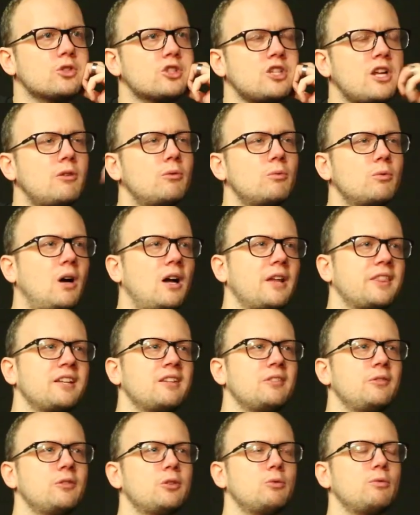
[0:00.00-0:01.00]
So I
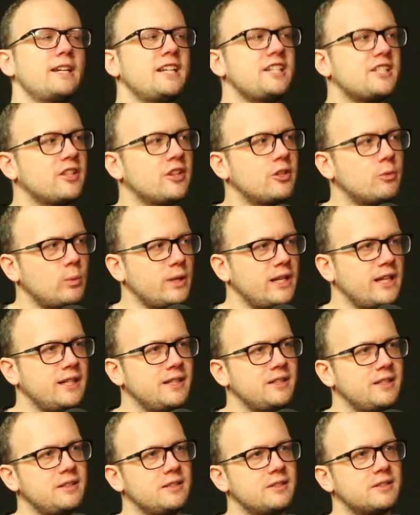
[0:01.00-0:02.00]
think the reason that
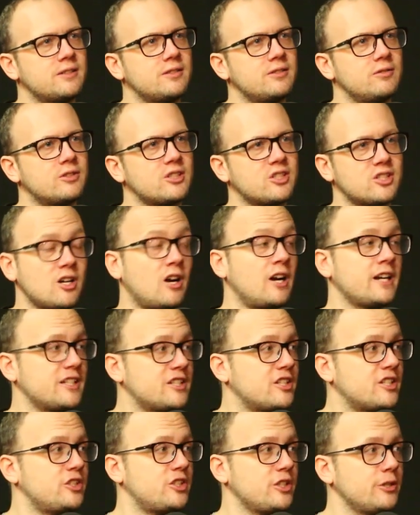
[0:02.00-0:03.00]
we
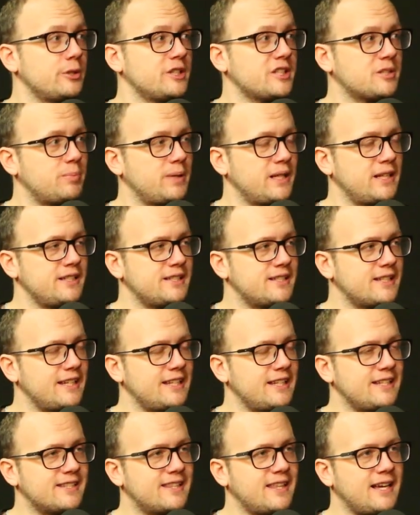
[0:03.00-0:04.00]
decided to do this piece
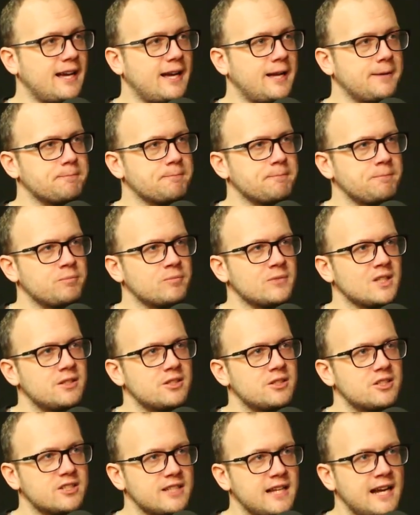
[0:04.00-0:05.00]
is that
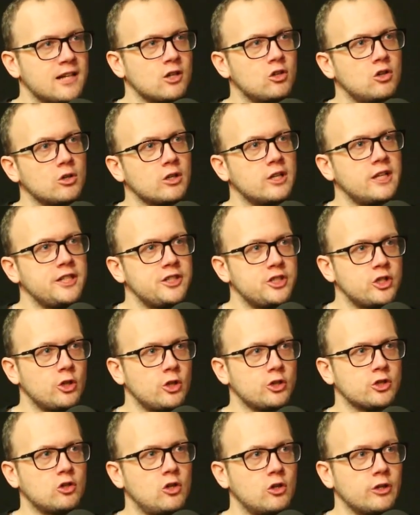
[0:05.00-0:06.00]
Stan Kroenke,
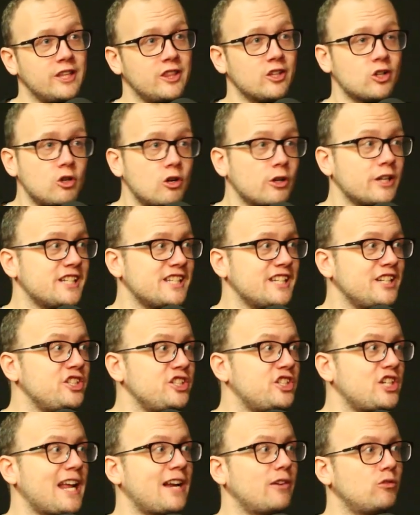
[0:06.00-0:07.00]
Josh Kroenke, the Kroenkes in
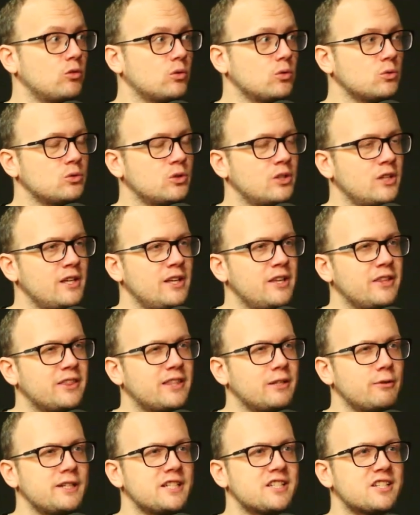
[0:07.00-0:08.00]
general,
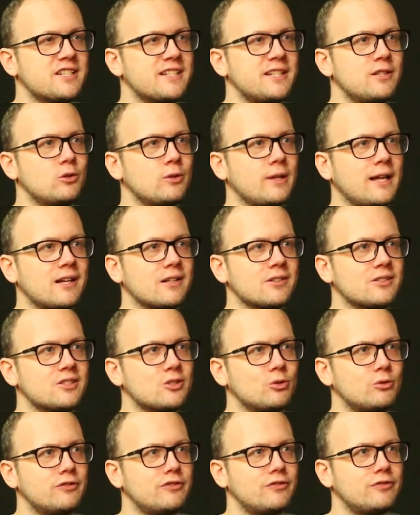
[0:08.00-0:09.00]
there is still that
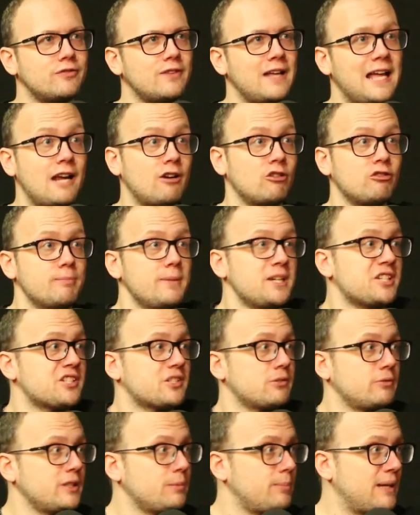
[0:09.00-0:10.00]
sort of air of
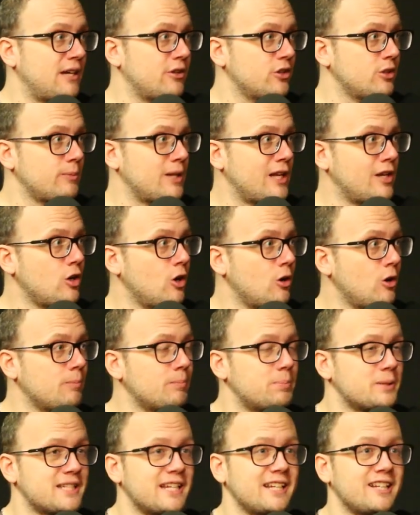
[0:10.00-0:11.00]
mystery about them. They're
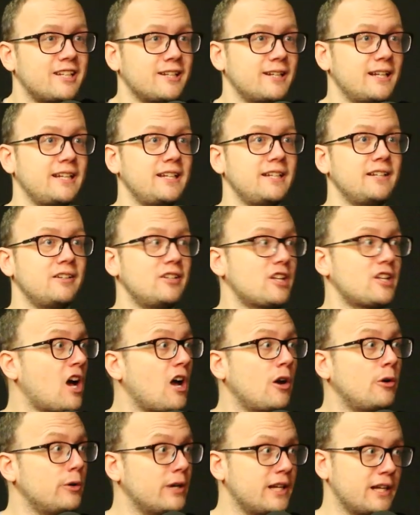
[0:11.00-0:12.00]
not particularly
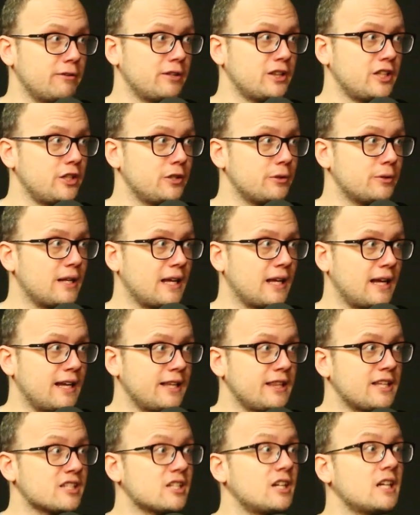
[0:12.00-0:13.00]
known here in the
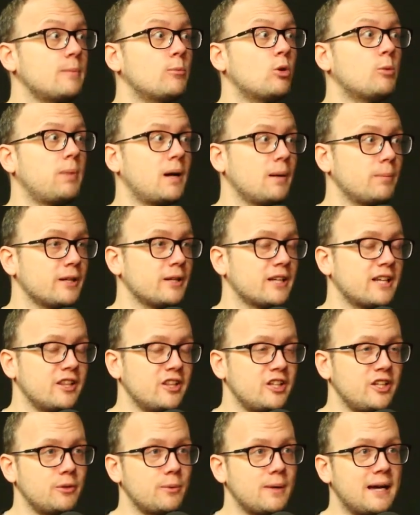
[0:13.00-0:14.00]
UK. They're slightly more public in
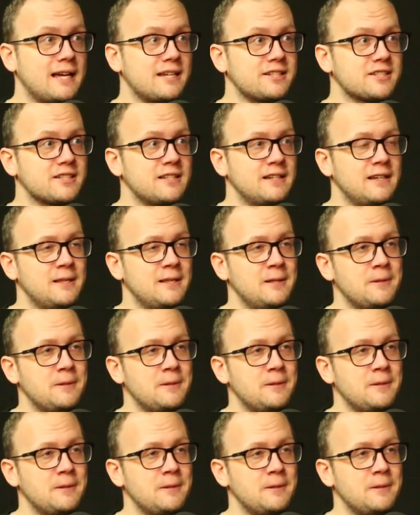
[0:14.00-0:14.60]
the US.